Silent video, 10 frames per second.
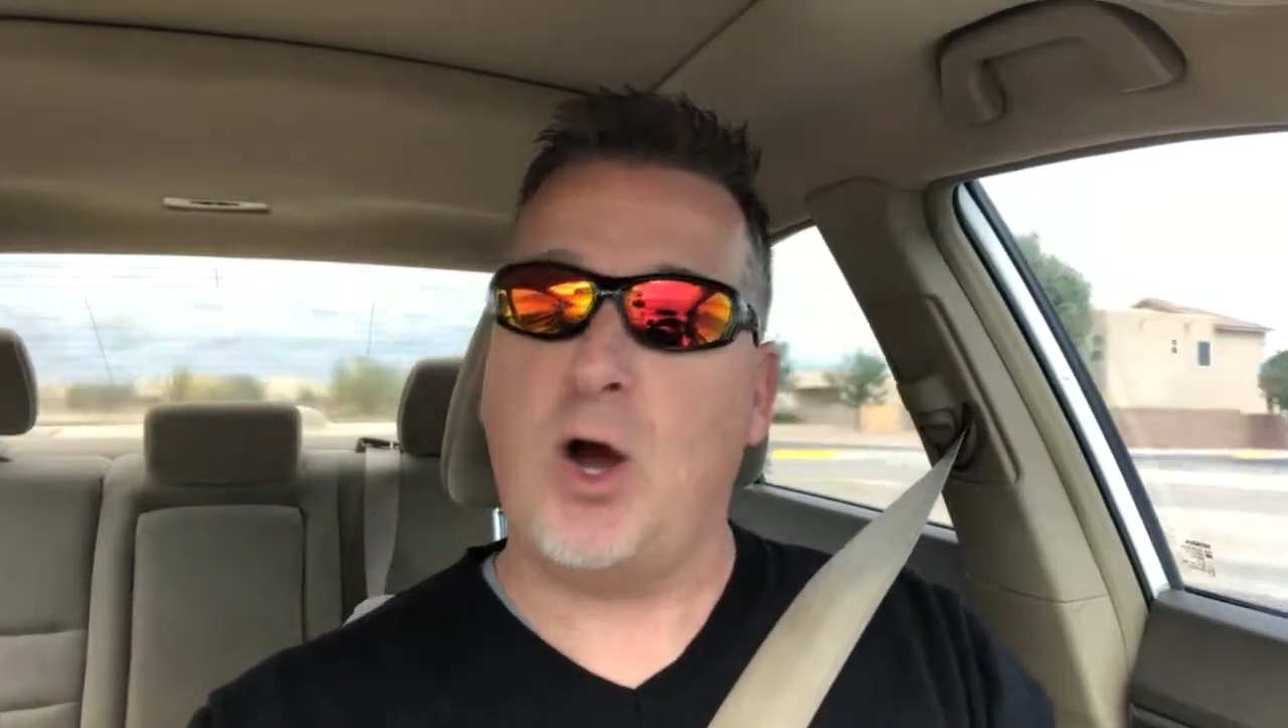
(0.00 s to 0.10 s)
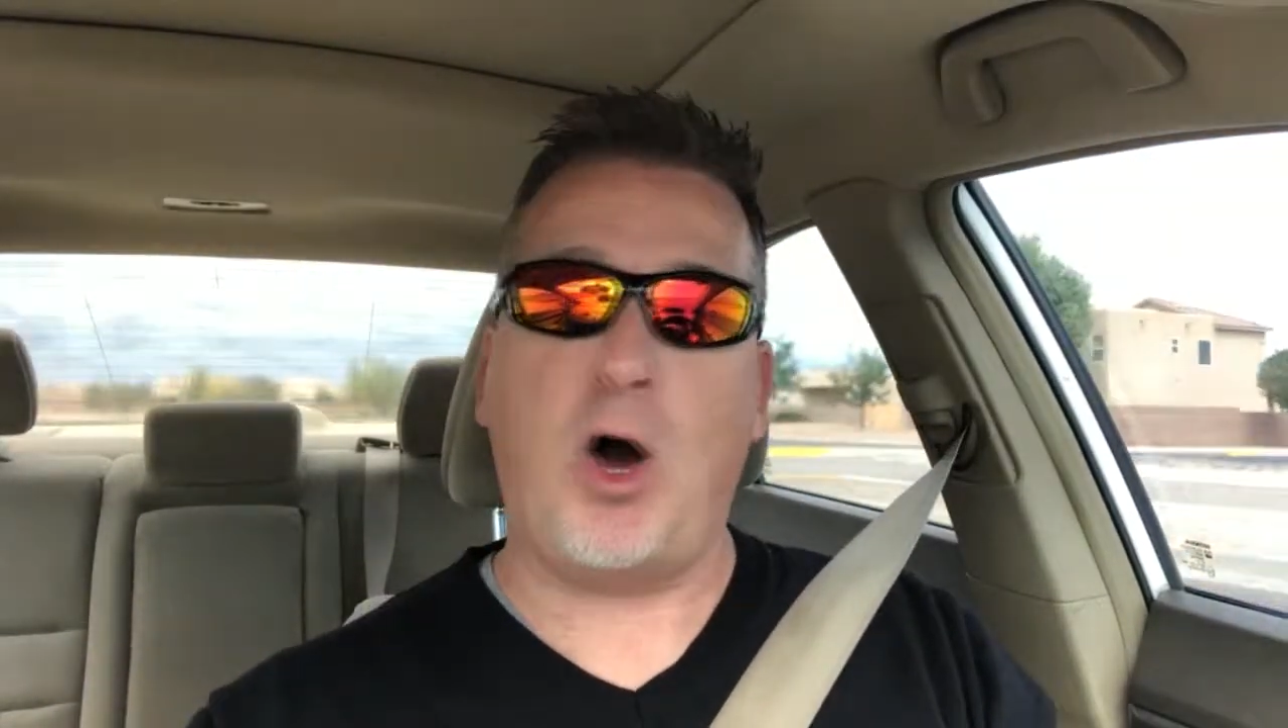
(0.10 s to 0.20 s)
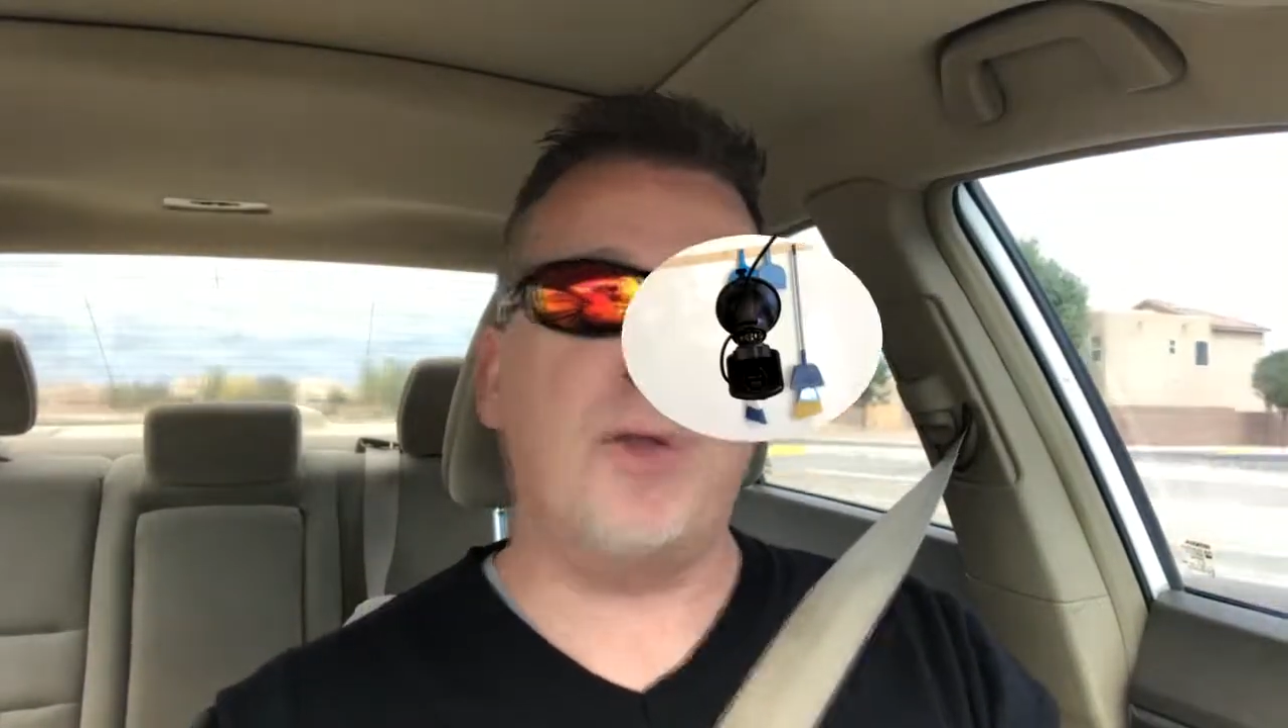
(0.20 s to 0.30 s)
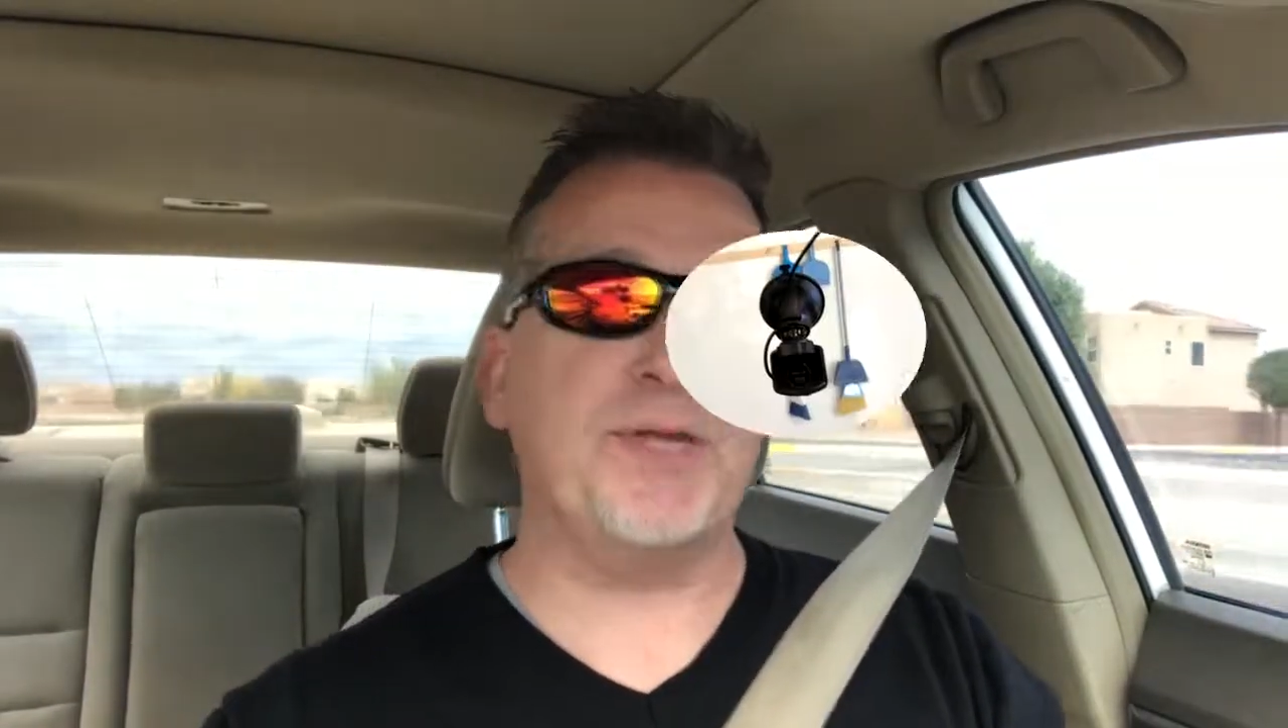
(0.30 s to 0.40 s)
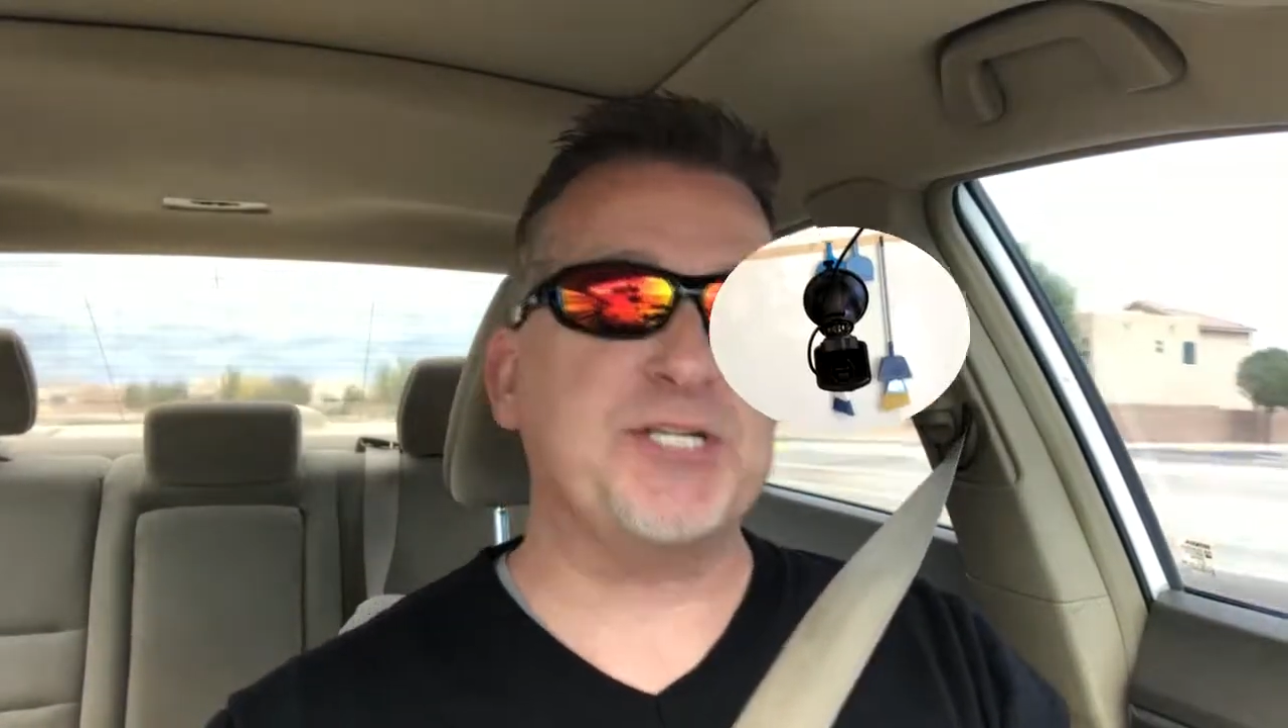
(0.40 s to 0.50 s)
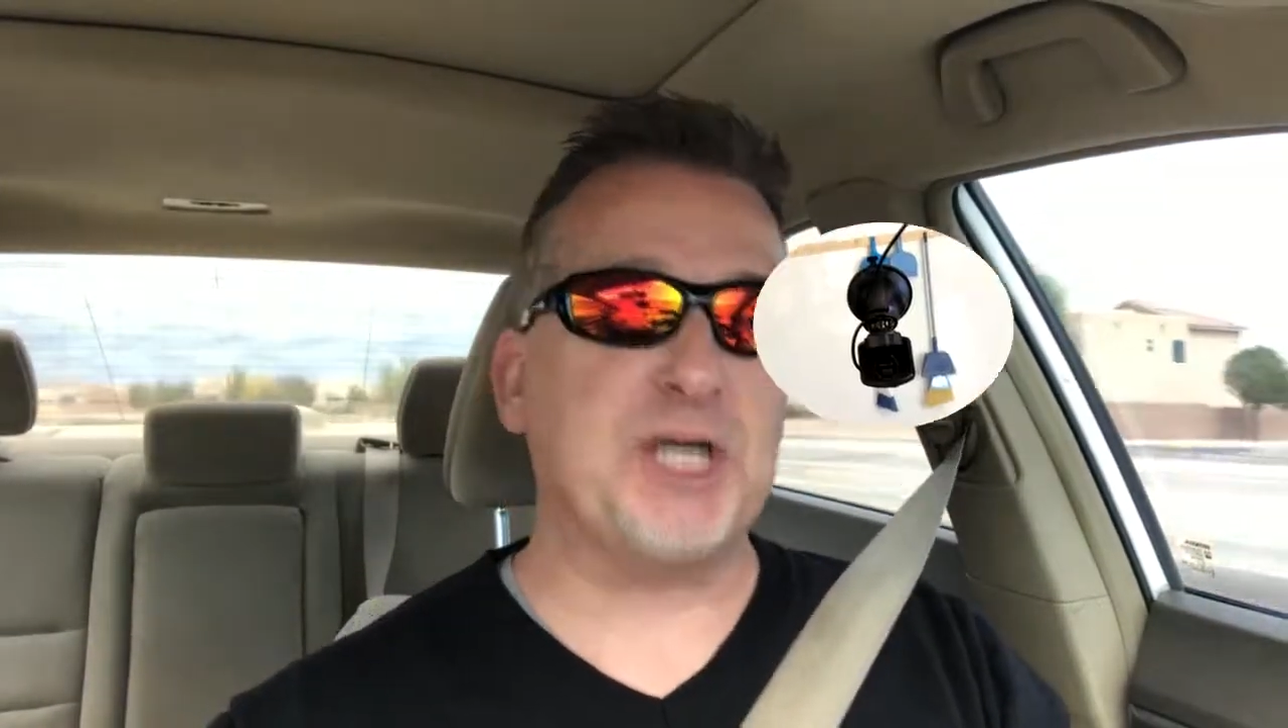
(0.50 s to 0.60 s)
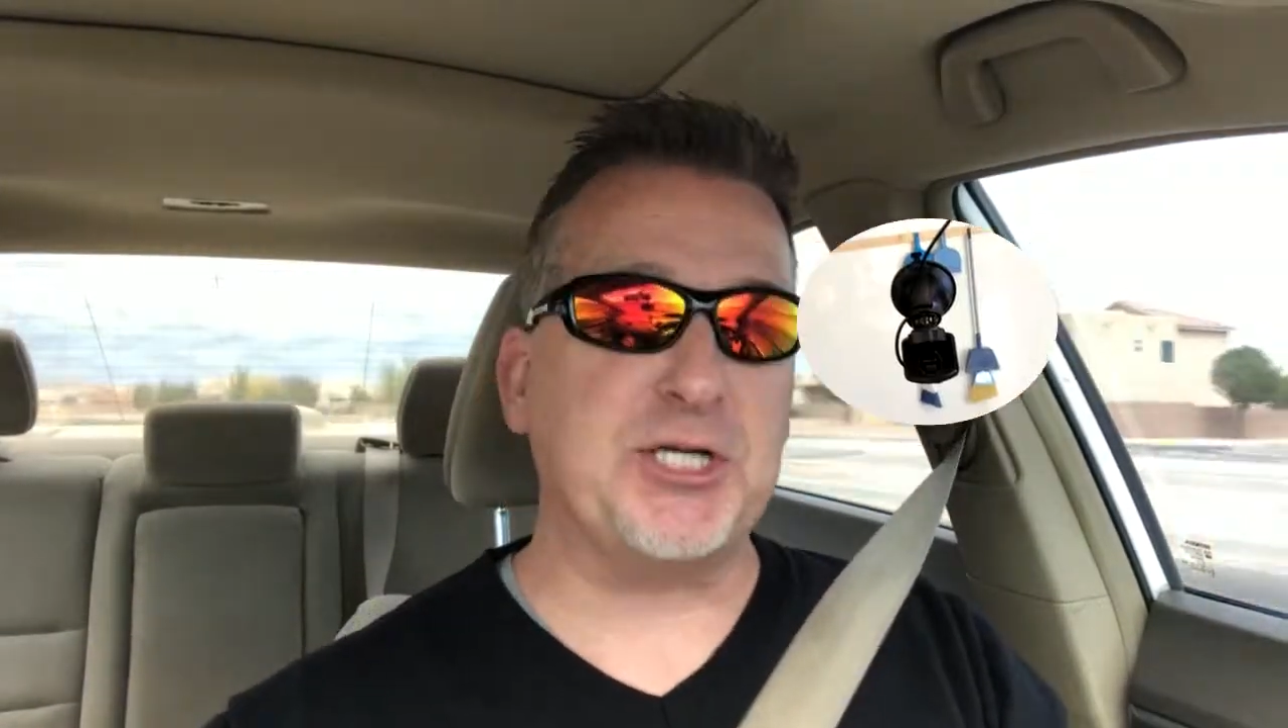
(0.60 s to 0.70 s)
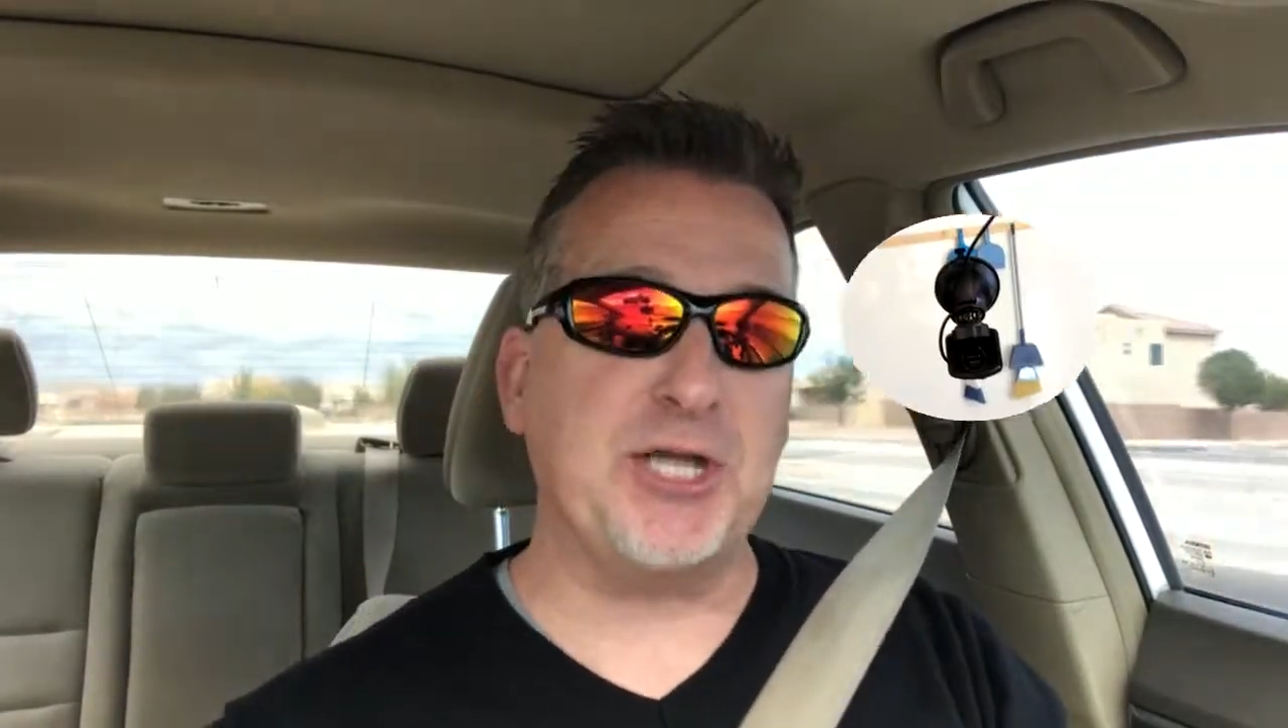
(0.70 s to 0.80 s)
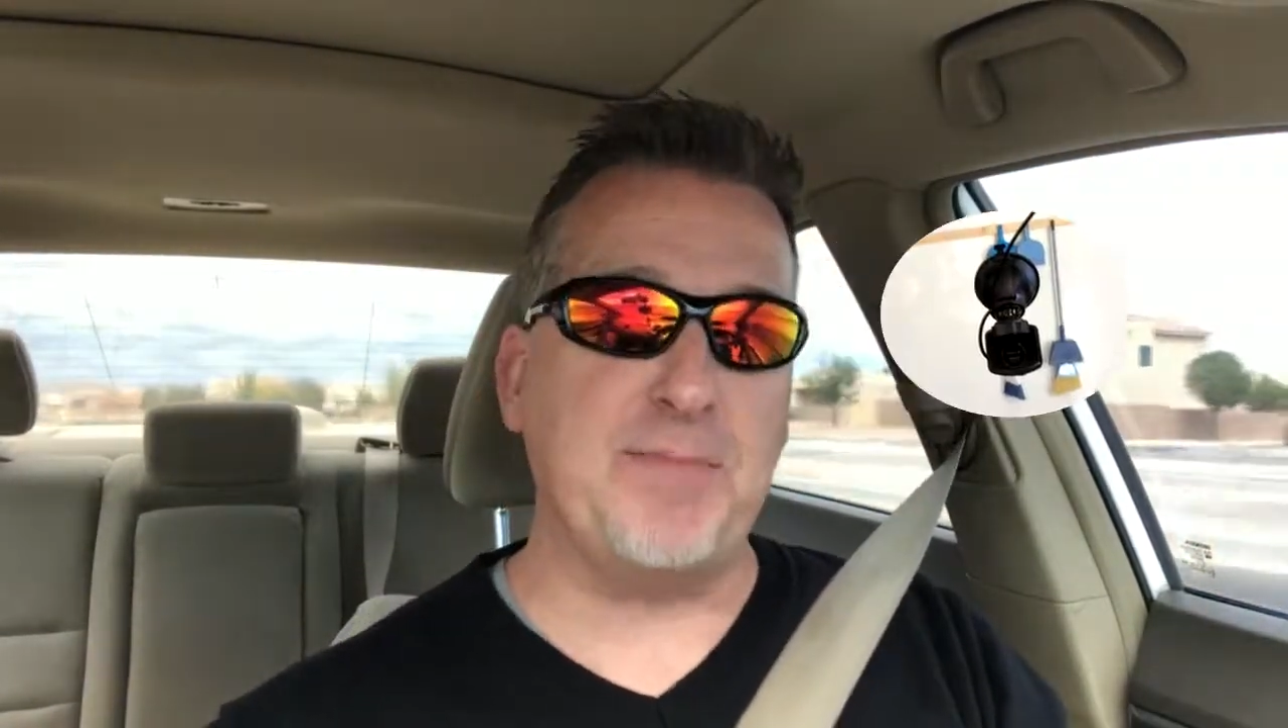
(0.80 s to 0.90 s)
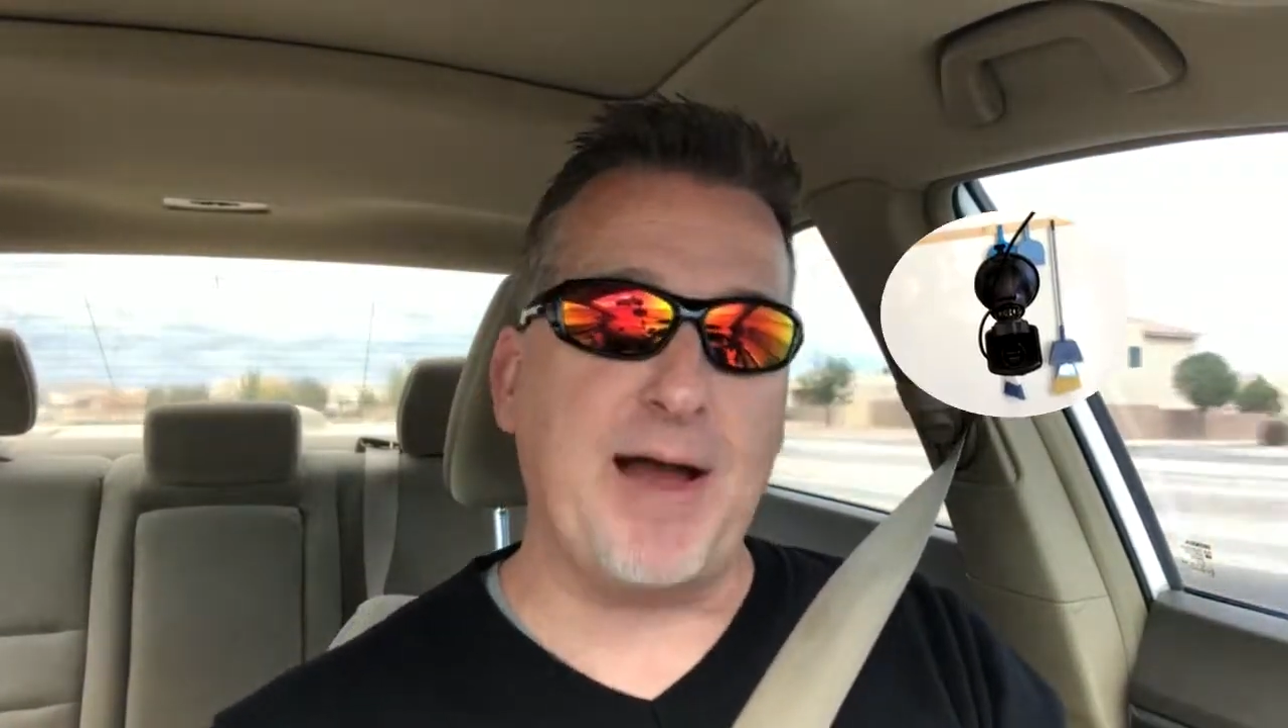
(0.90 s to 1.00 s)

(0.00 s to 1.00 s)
on the suction